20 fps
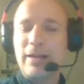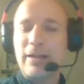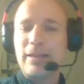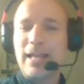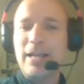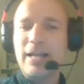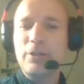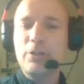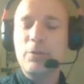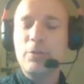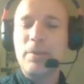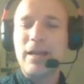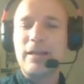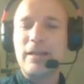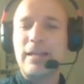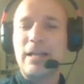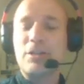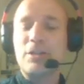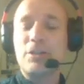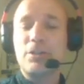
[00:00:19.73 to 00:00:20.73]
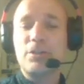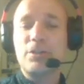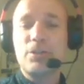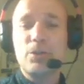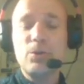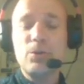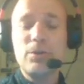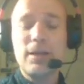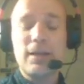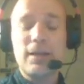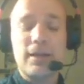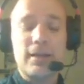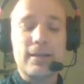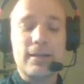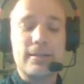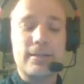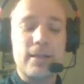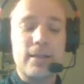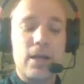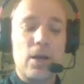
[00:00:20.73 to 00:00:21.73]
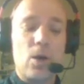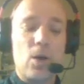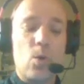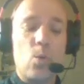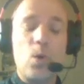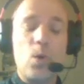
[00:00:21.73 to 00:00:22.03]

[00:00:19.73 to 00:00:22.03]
What I'd like you to pay attention to is